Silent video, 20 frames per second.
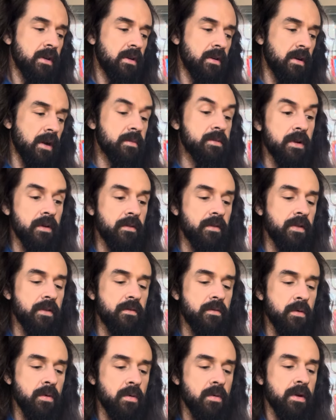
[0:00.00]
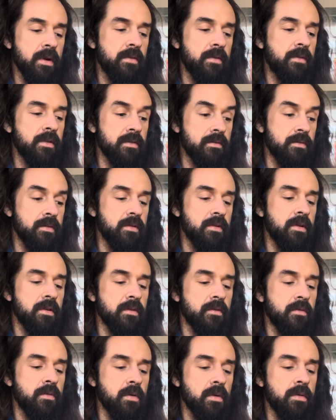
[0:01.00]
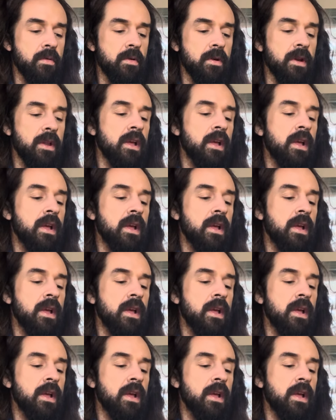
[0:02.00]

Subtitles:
or I'm sorry, for the 4 chord, for the root note of the 4 chord.